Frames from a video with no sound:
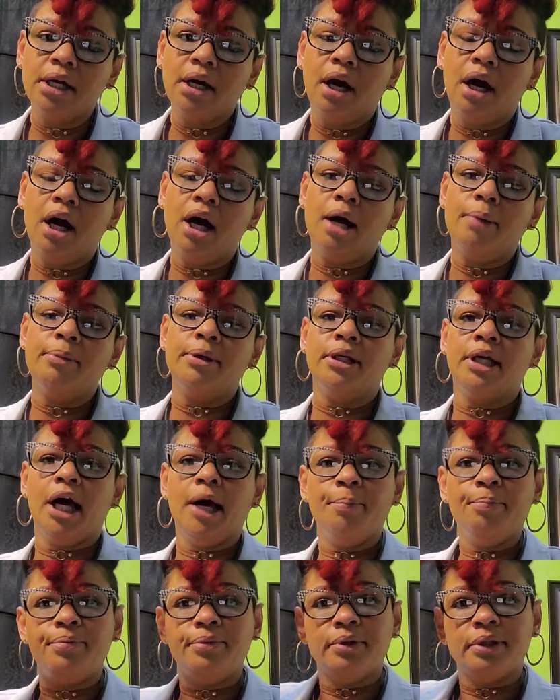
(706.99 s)
A
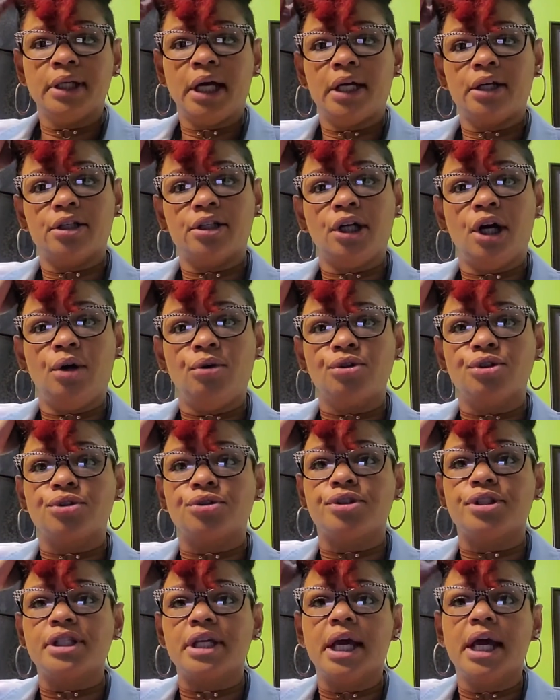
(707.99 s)
lot of
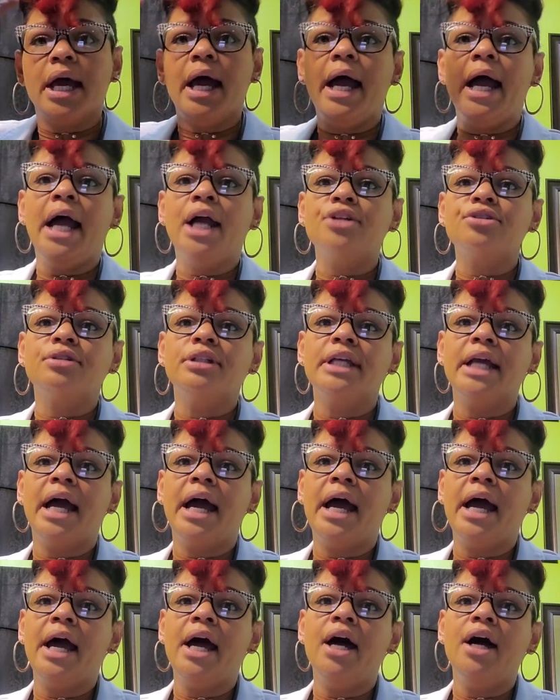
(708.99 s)
cultures actually
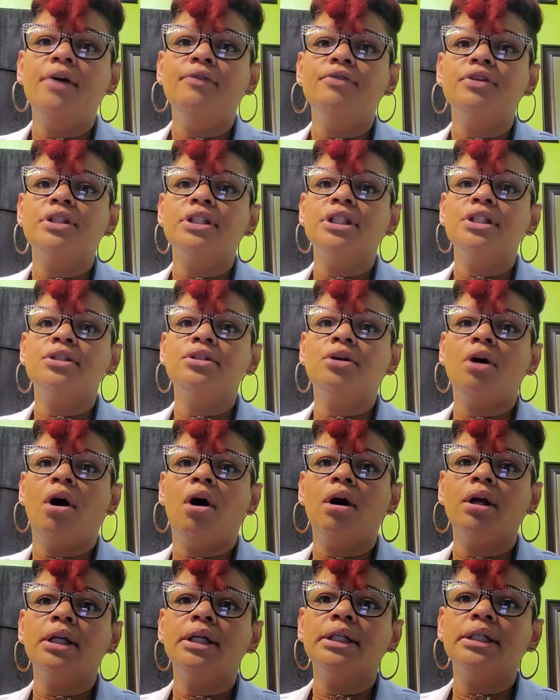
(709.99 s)
have the
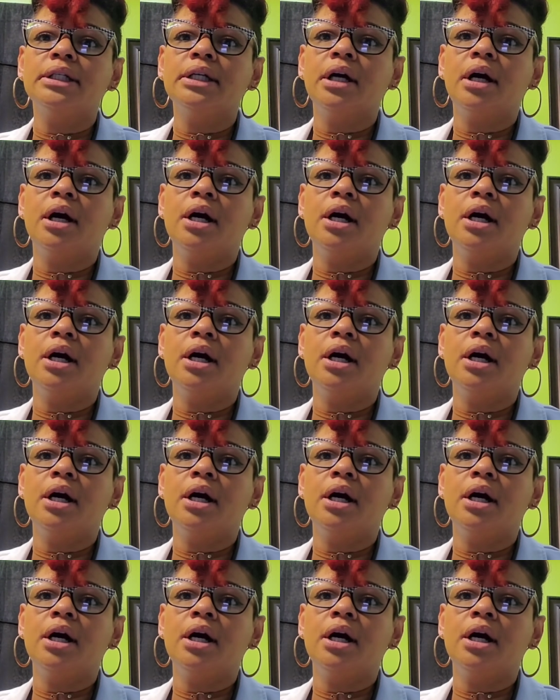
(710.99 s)
garlic